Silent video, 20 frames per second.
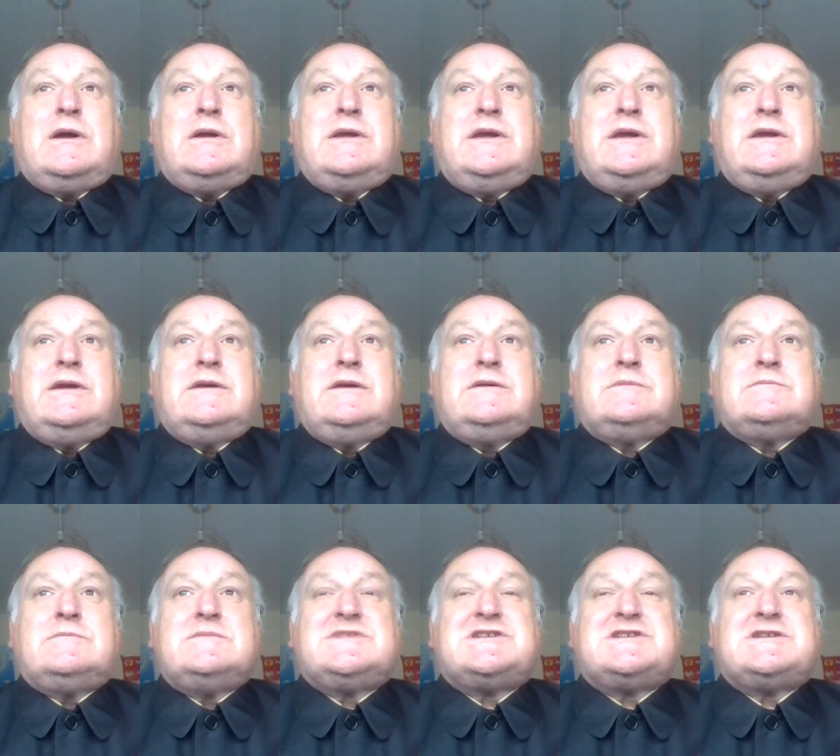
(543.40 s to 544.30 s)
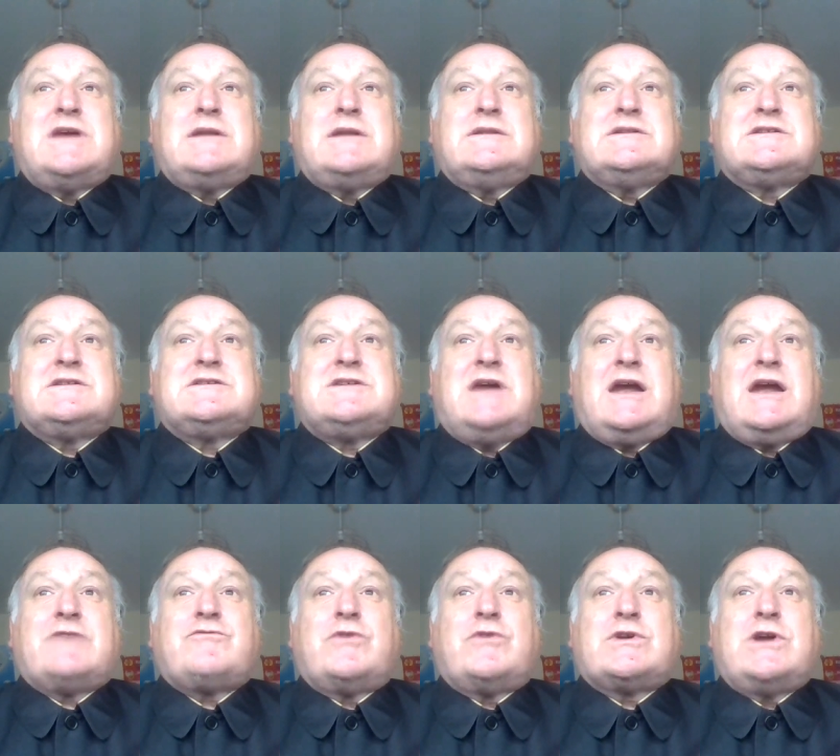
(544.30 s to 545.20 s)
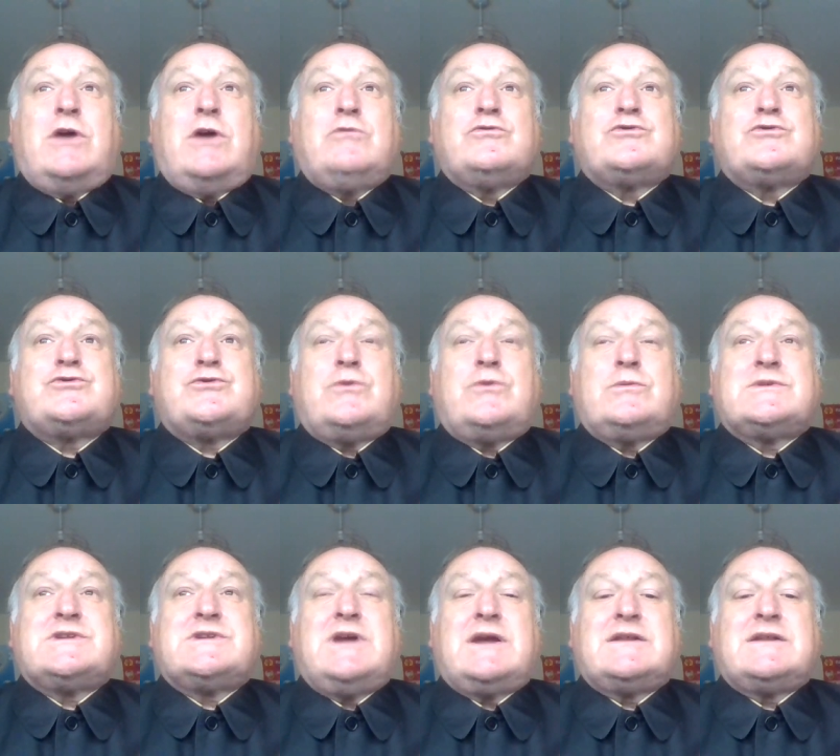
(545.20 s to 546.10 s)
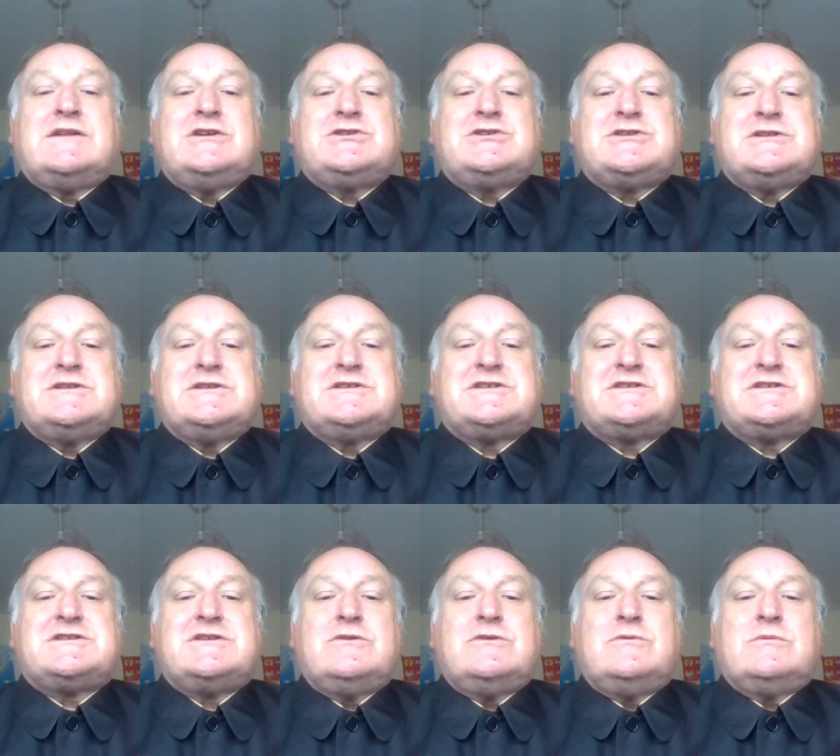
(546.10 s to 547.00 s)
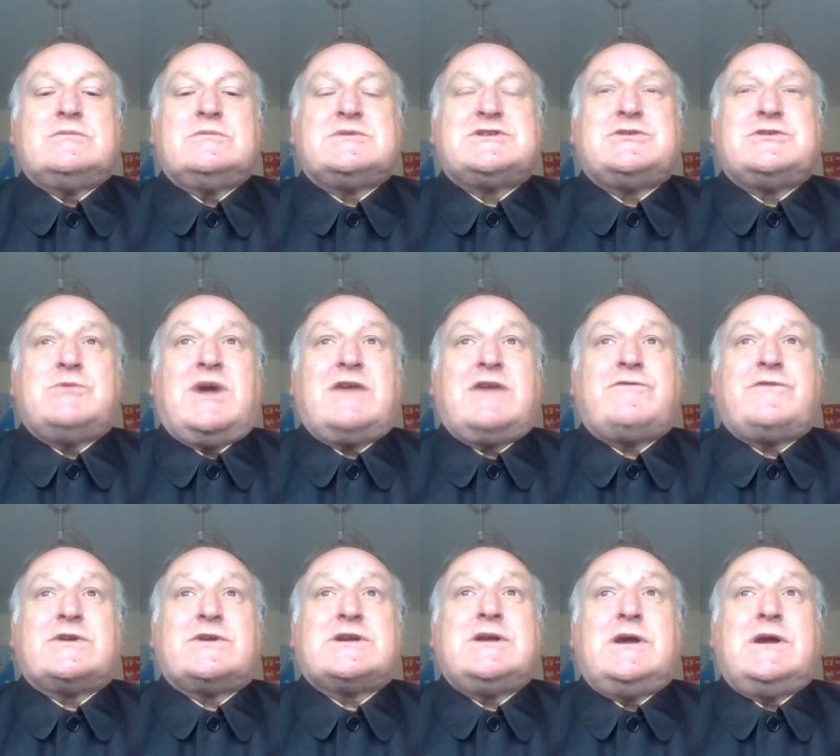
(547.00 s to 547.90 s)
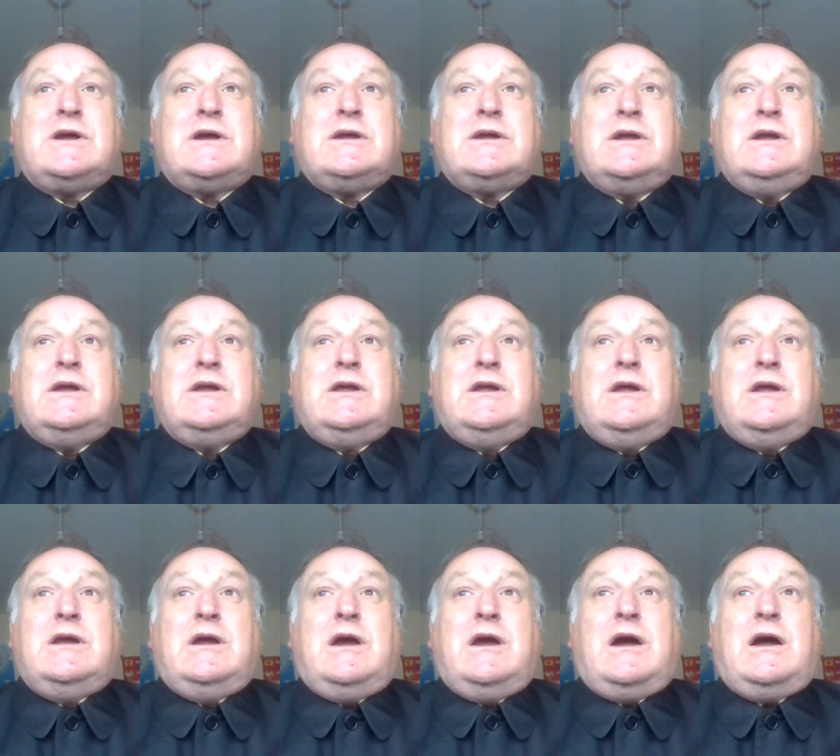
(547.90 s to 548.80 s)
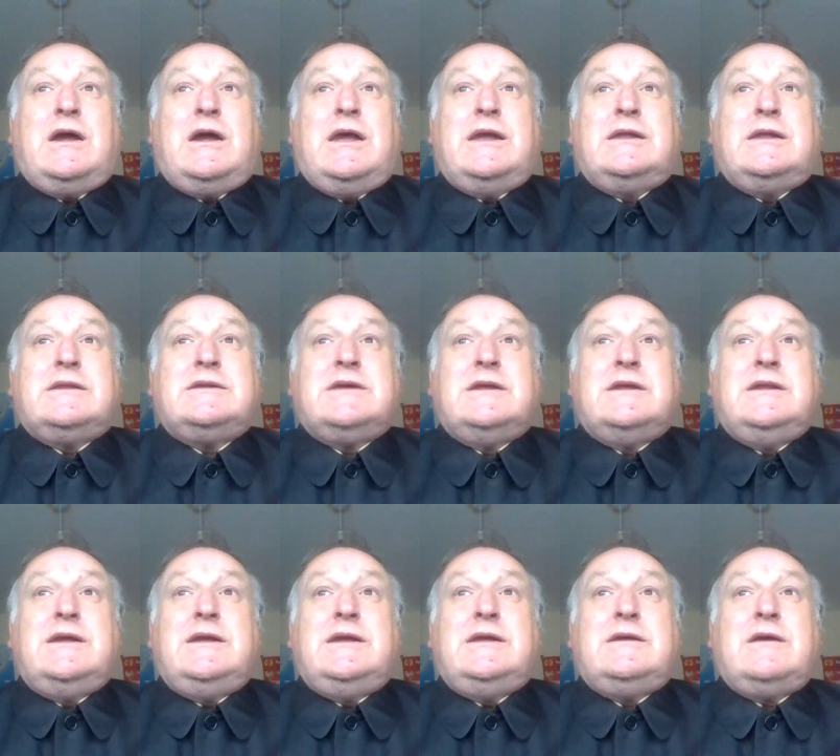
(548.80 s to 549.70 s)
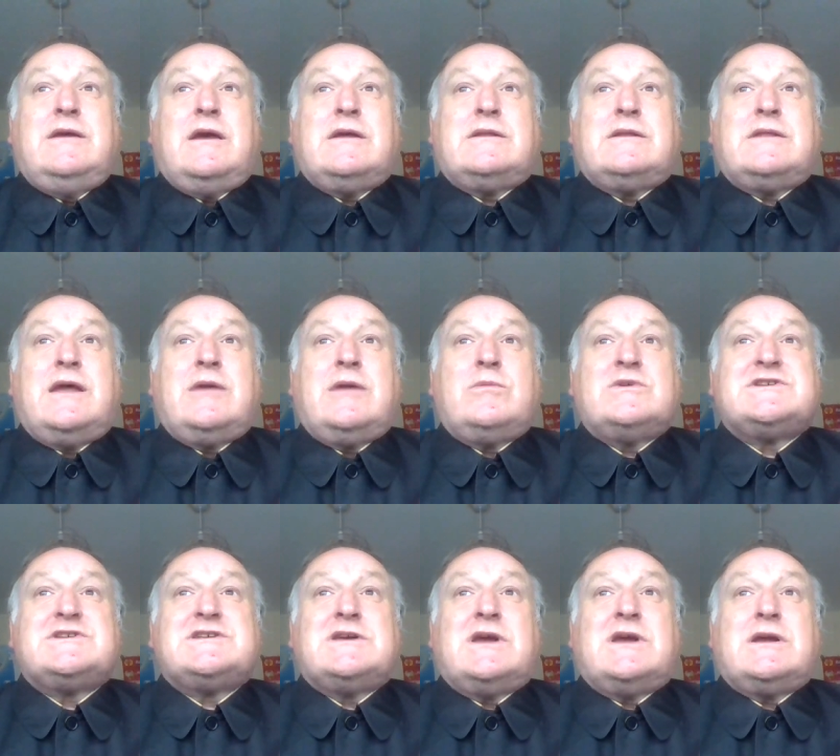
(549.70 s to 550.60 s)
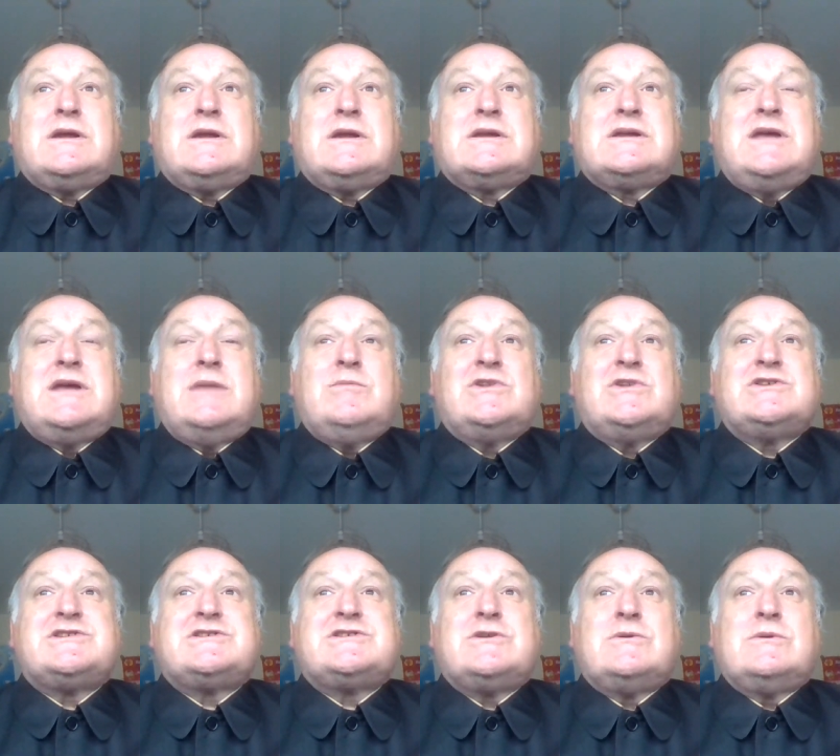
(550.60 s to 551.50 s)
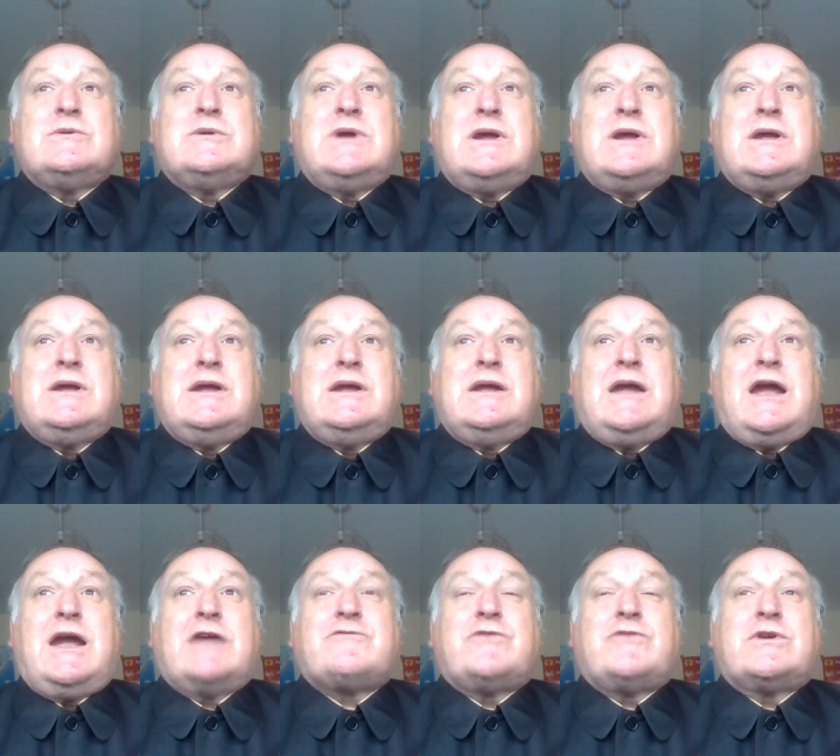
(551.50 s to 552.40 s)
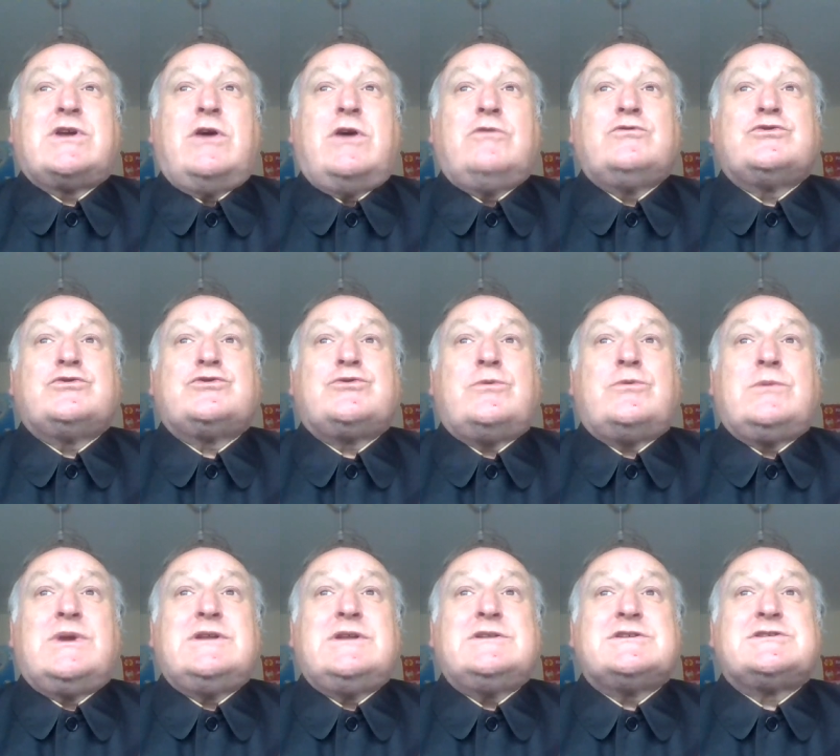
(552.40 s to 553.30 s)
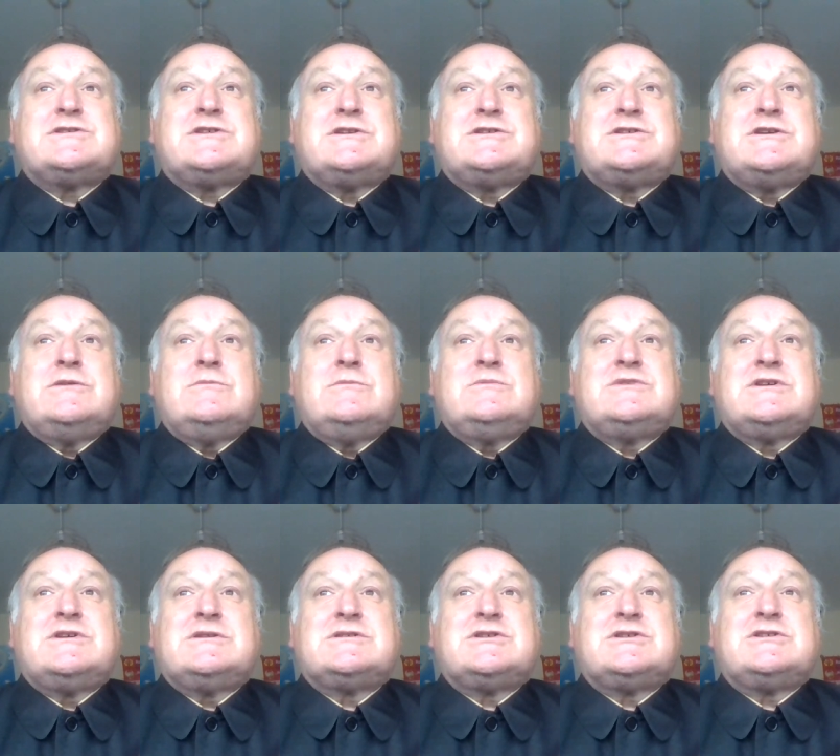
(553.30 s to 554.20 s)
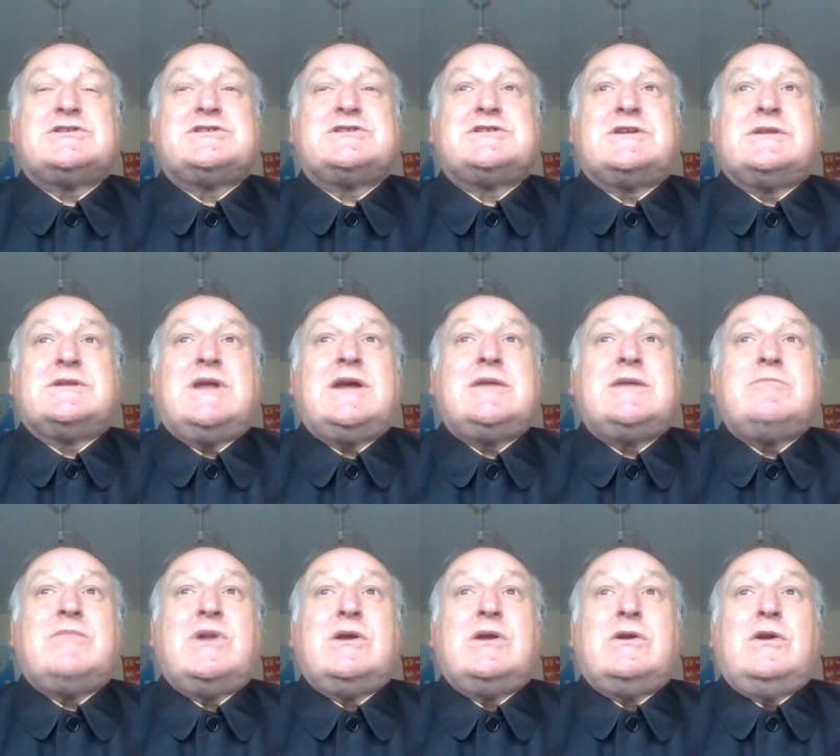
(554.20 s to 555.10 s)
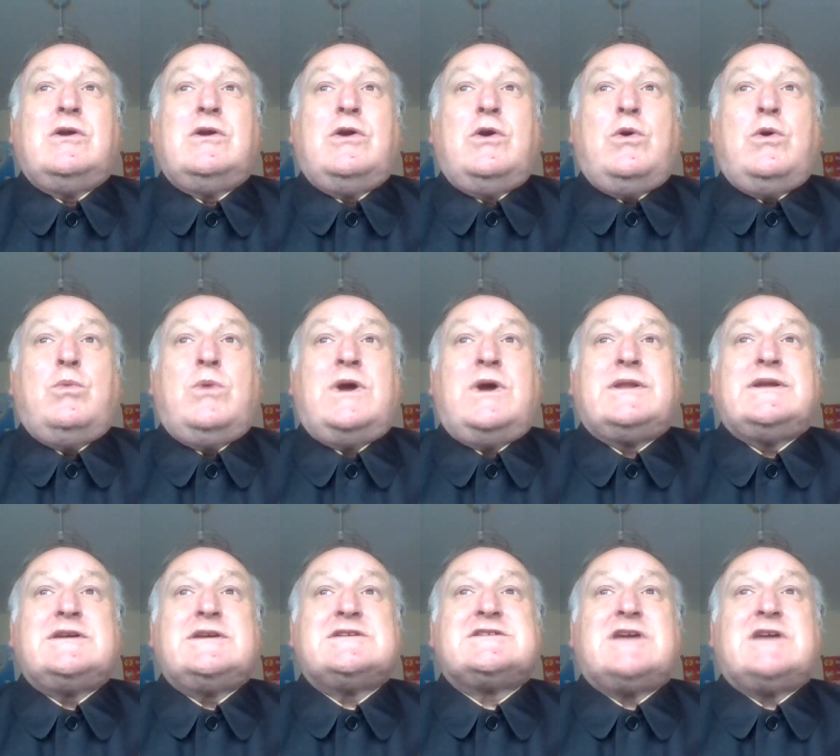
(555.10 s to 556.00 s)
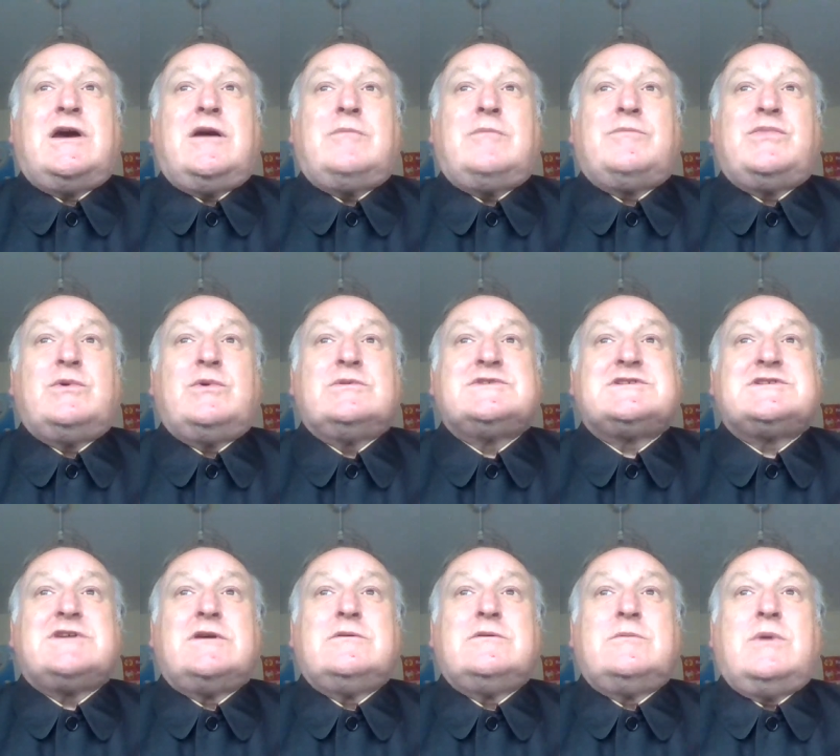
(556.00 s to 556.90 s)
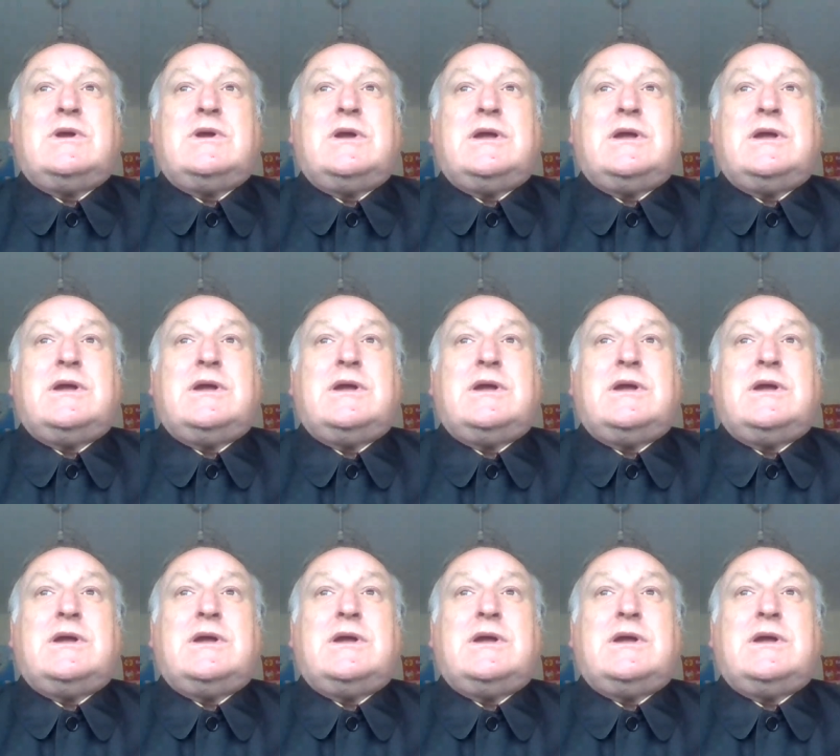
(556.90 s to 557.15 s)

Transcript: he sent agricultural technicians to Africa. In Guinea, there was a Kim Il-sung Agricultural Institute, just to name one example. So